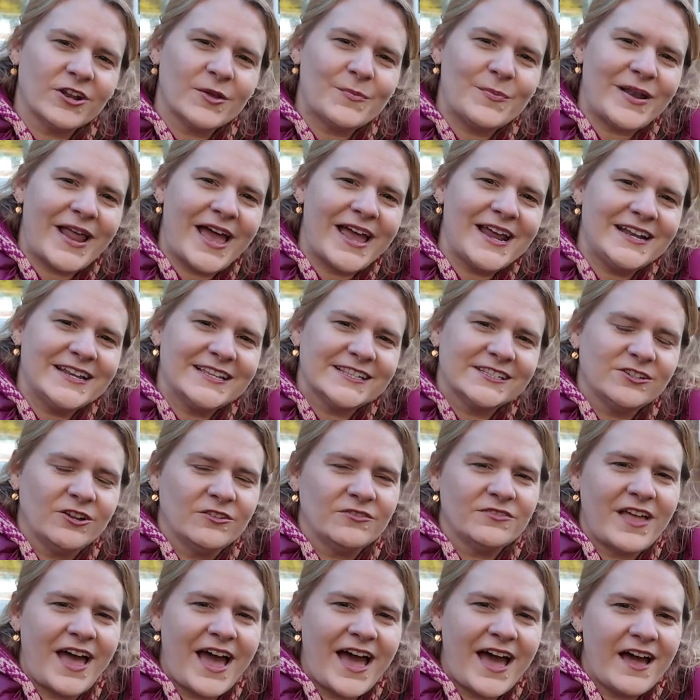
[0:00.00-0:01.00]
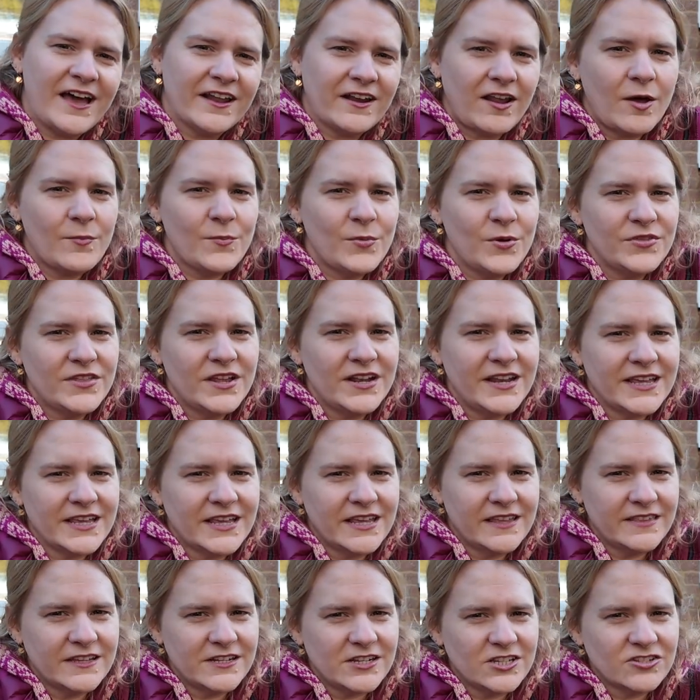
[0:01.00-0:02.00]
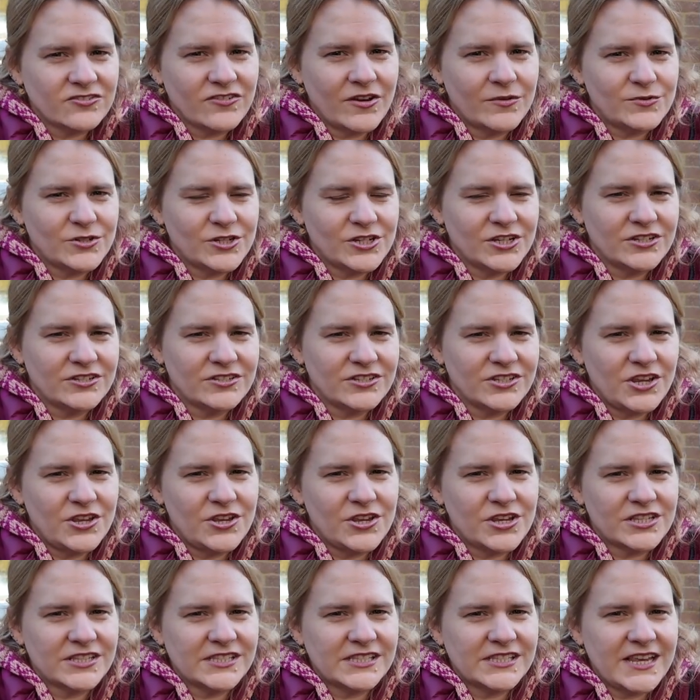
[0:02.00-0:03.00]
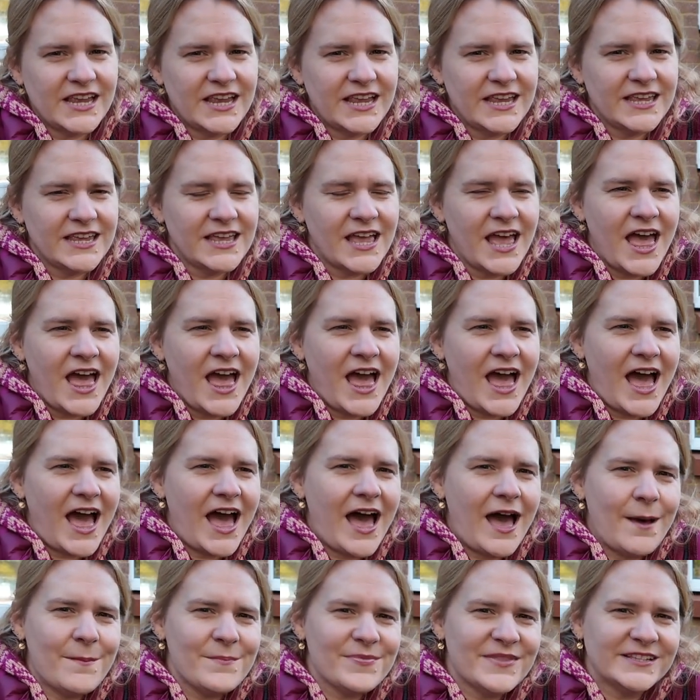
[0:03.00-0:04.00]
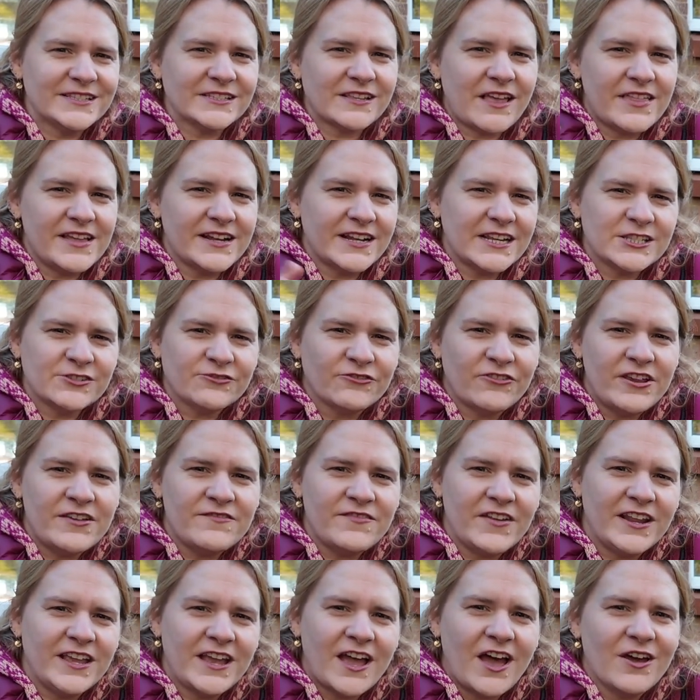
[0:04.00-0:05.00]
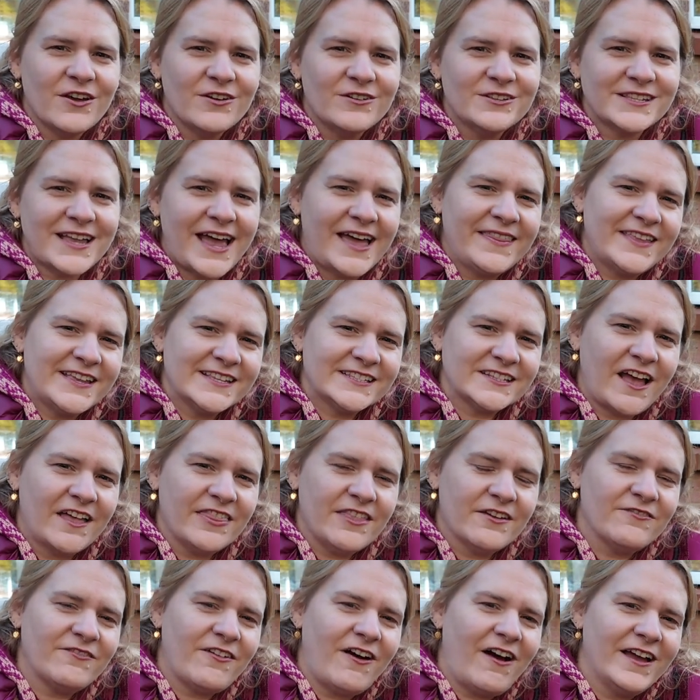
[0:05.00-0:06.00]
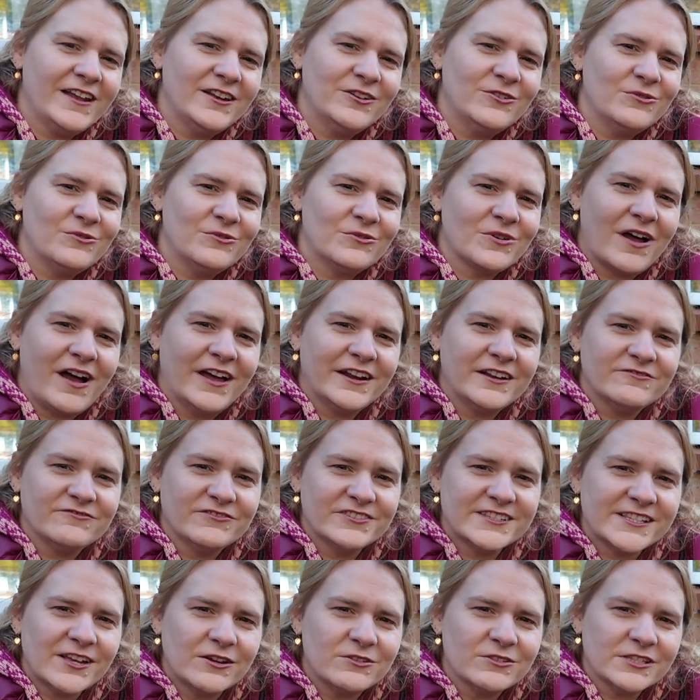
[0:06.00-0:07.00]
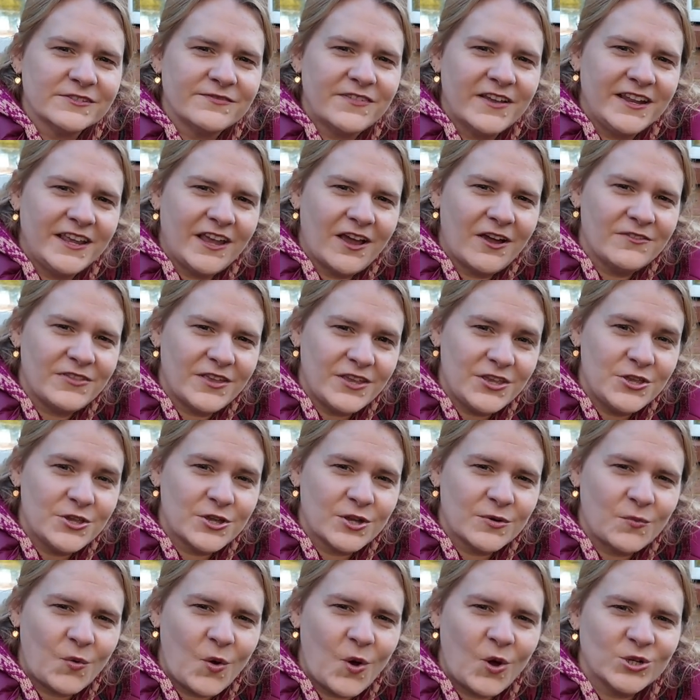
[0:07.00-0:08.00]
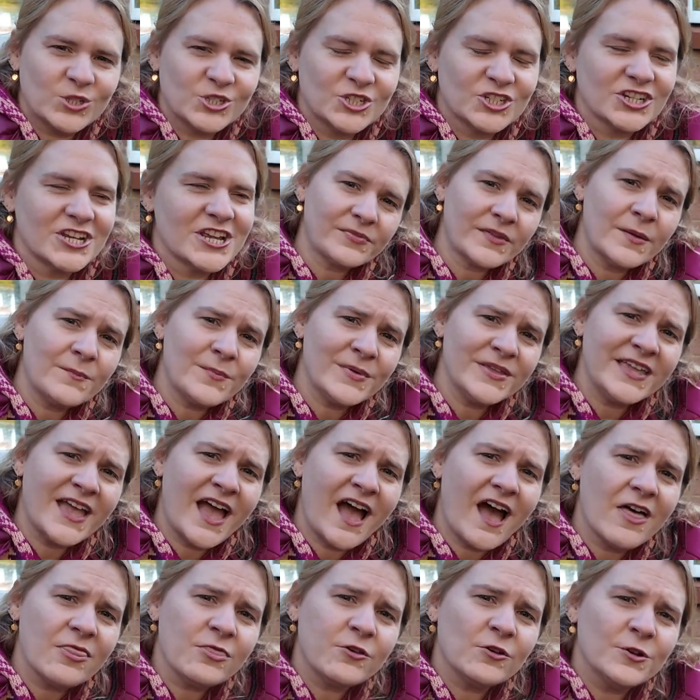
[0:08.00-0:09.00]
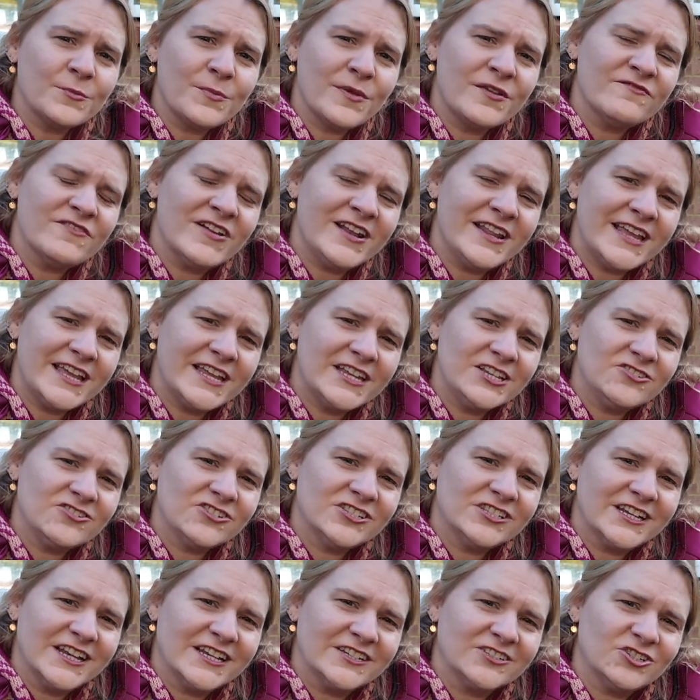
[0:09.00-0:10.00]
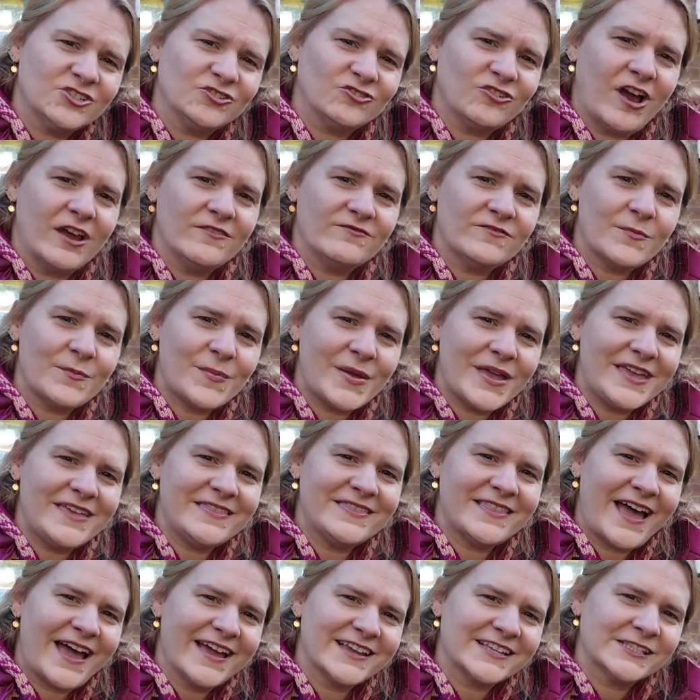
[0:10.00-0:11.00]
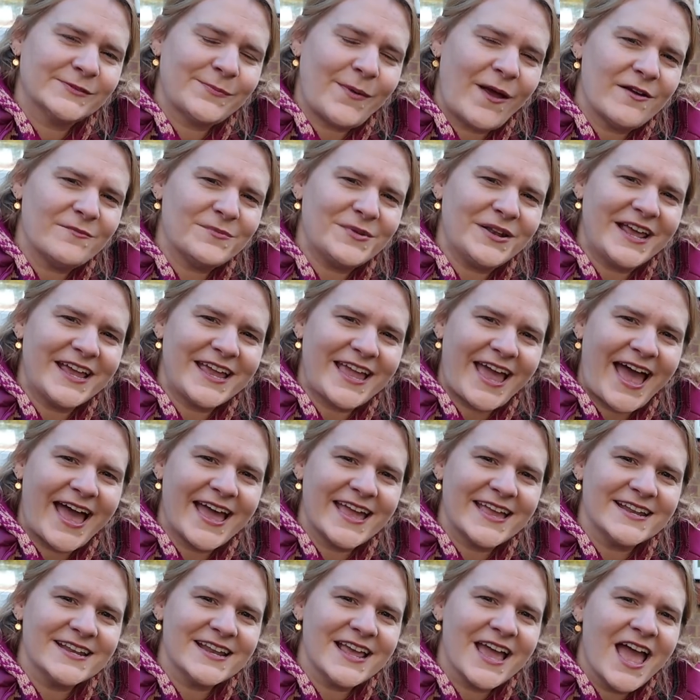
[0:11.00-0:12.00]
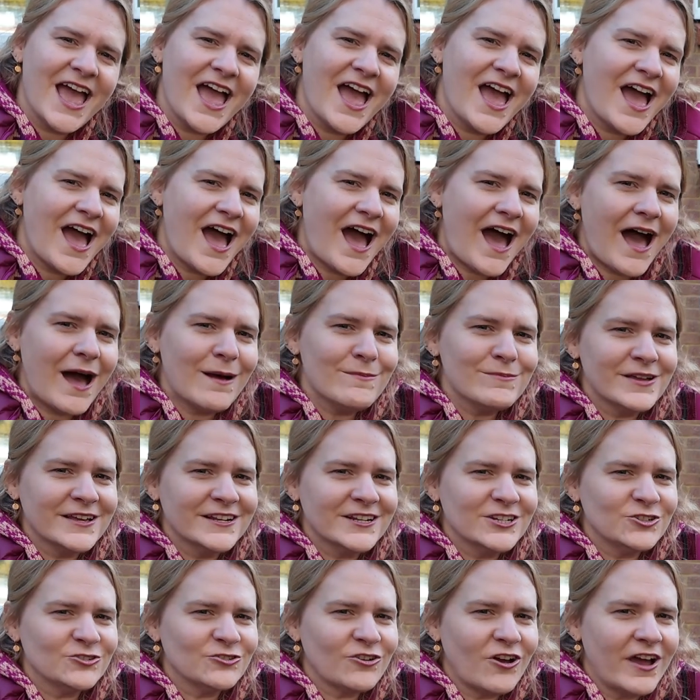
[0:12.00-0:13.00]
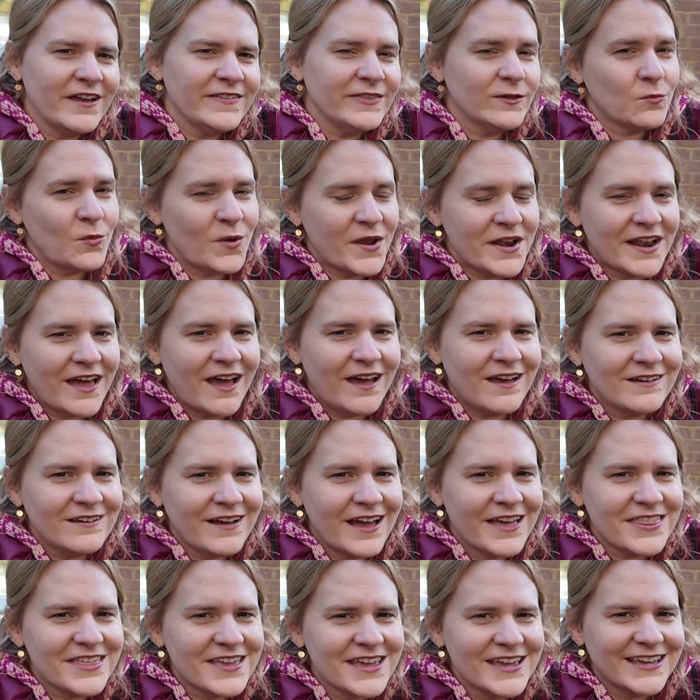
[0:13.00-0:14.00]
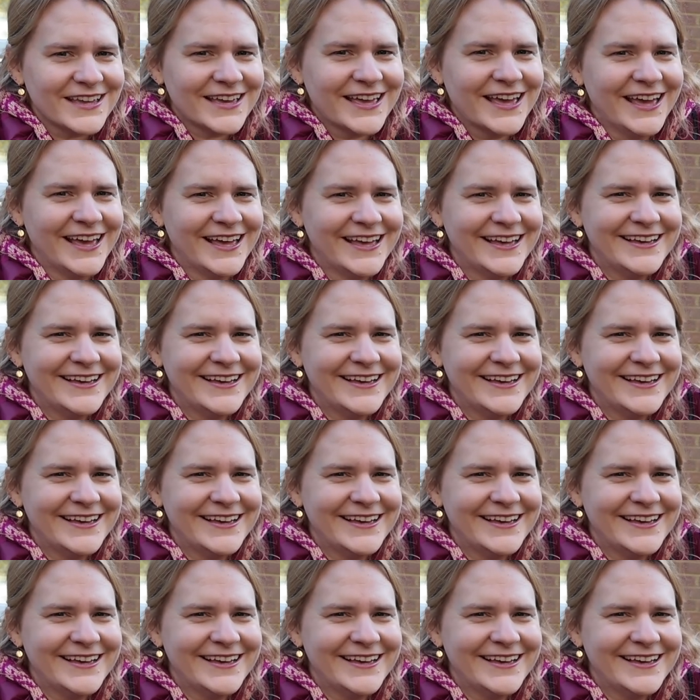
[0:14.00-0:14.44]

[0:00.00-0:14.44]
got a playlist on that and I'll put the link in the description so you can see. I think there's 3 videos and there's like the final kind of results video that you can watch. But yeah, I thought it'd be really interesting to try and repeat that experiment again. I'm going to try the winner, I think,